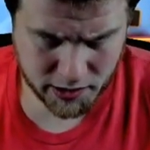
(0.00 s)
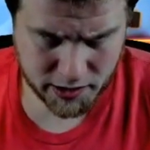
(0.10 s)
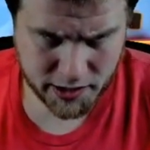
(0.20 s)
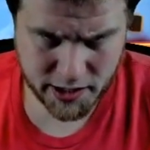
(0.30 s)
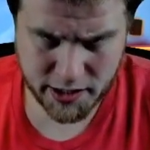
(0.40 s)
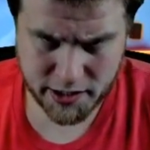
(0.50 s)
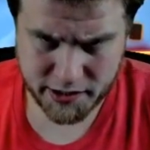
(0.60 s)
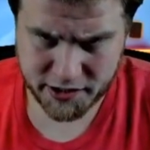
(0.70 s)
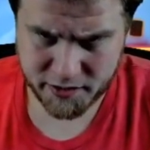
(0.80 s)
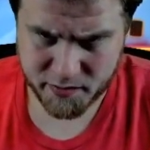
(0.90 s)
Okay, it
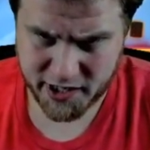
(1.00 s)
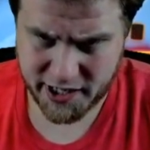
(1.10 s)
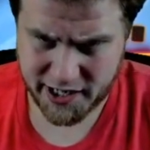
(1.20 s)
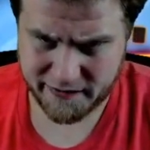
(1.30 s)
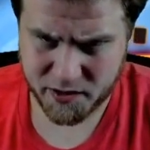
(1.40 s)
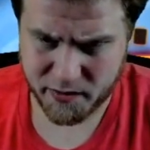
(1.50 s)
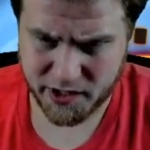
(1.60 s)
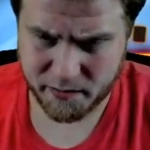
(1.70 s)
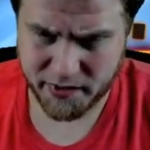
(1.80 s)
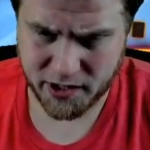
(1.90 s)
just might have to be a
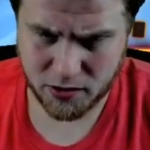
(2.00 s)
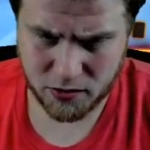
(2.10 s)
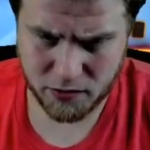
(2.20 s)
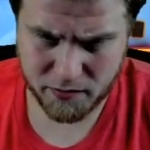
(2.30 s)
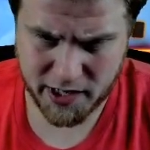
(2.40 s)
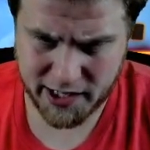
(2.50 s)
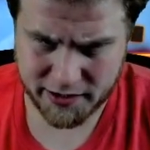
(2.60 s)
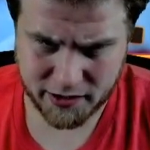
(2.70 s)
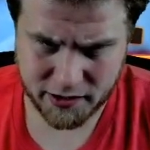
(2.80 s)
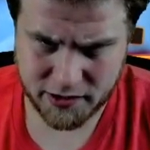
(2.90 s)
big old
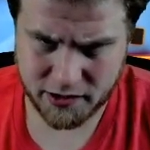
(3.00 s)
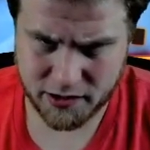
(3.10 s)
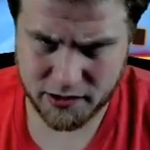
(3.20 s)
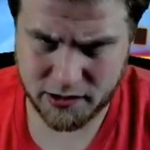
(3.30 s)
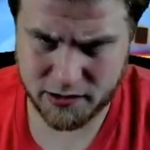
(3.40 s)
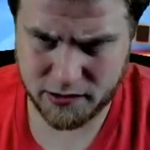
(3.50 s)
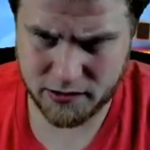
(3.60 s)
massacre turn.